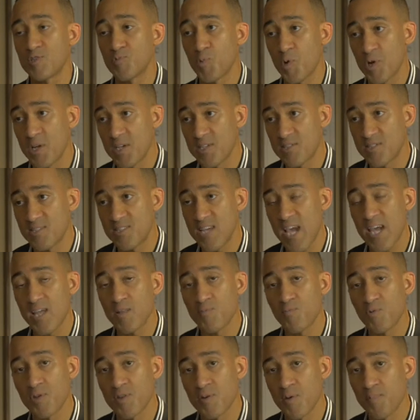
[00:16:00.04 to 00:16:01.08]
where his date
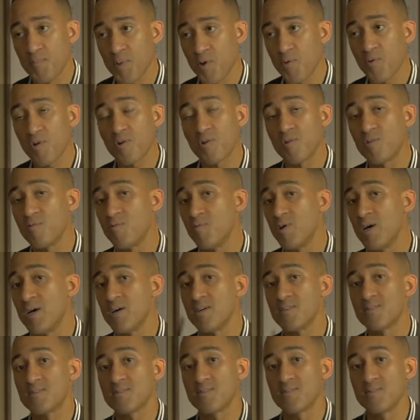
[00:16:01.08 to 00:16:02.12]
with a miracle
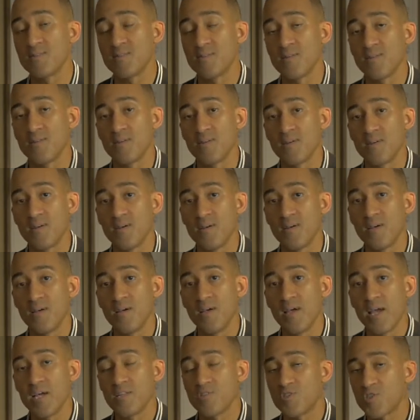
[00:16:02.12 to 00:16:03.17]
was.
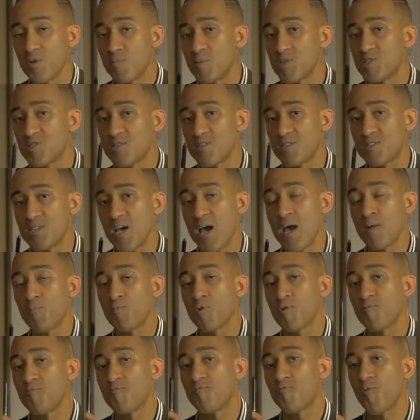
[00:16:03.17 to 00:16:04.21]
And so much of the time,
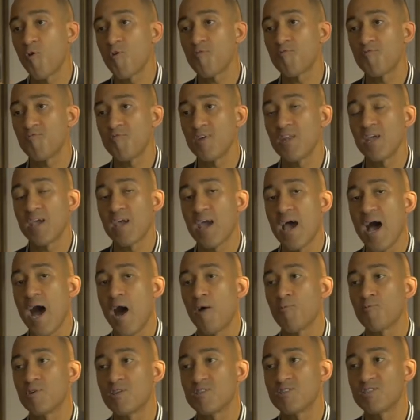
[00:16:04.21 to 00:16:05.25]
we're forfeiting
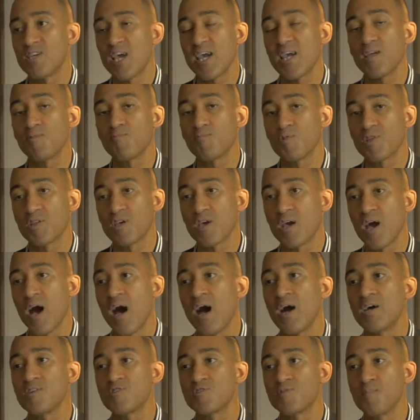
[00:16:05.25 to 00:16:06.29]
our date with
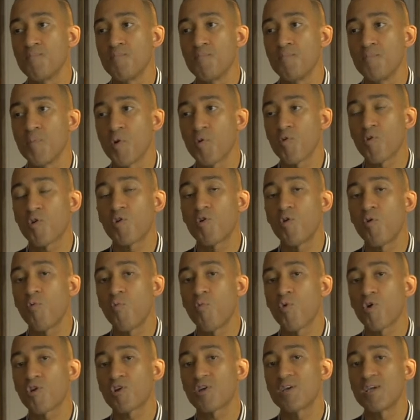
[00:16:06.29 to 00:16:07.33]
God's miracle
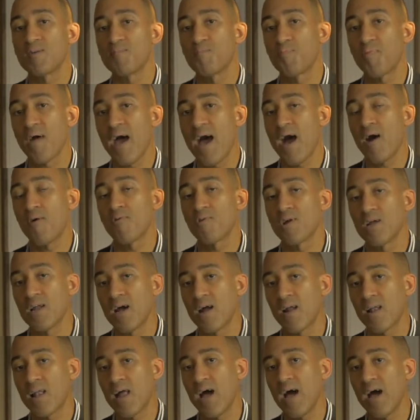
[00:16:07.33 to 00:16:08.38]
working power in
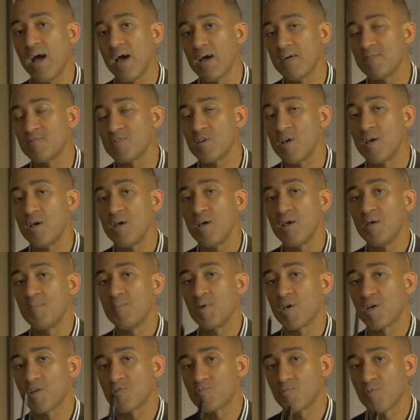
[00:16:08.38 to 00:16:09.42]
our lives
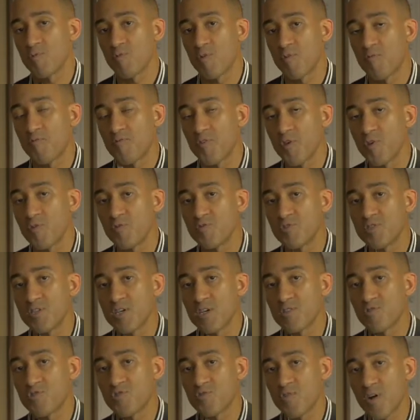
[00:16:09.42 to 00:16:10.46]
because we refuse the
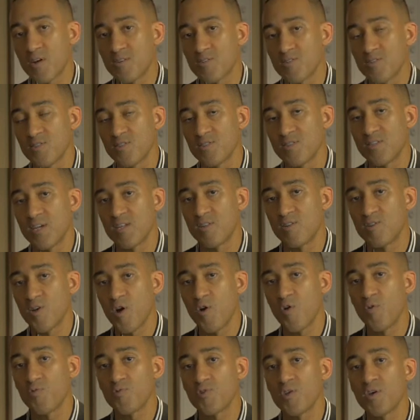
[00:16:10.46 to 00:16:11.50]
instructions that
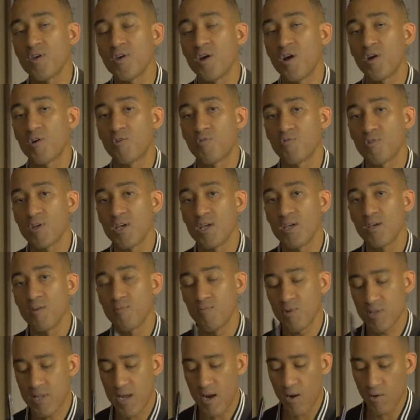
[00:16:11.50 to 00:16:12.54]
don't agree
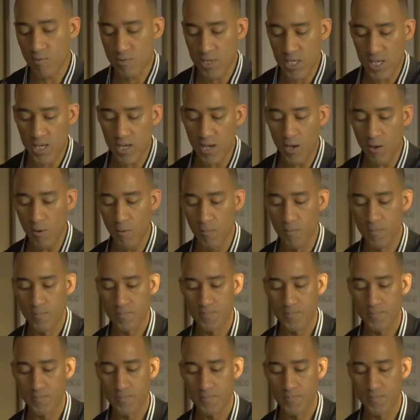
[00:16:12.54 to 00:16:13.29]
with our own ego.